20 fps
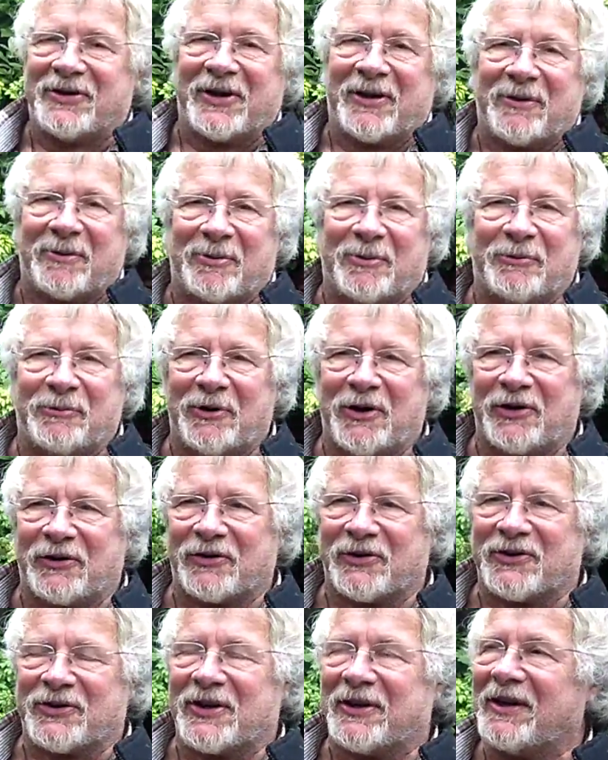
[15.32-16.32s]
a terrible
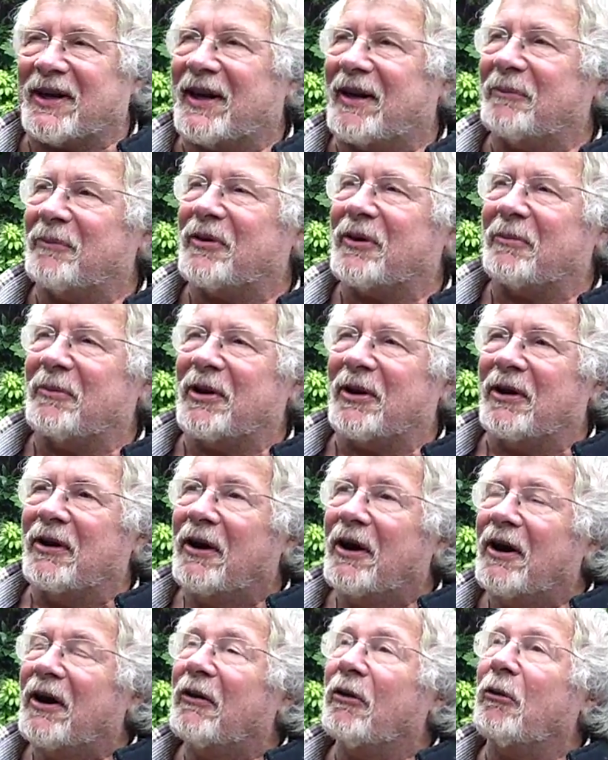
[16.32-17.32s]
risk is going to happen. Something
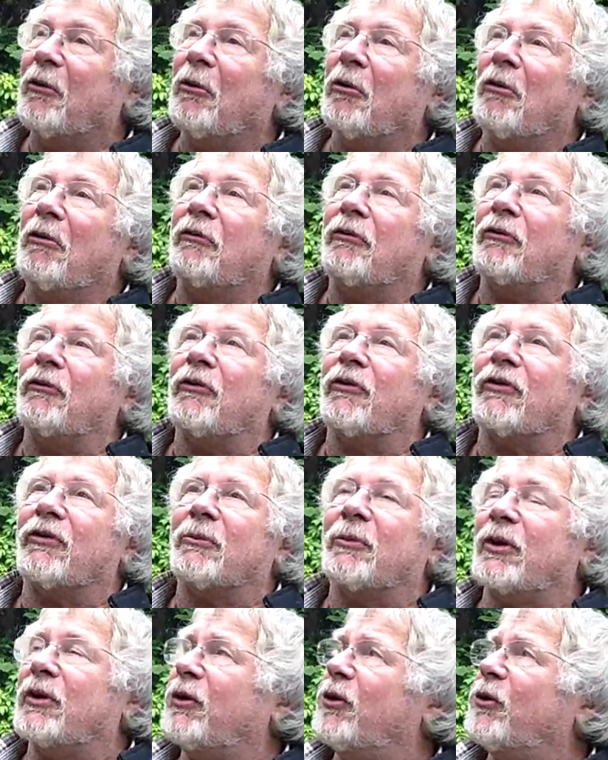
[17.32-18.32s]
awful, some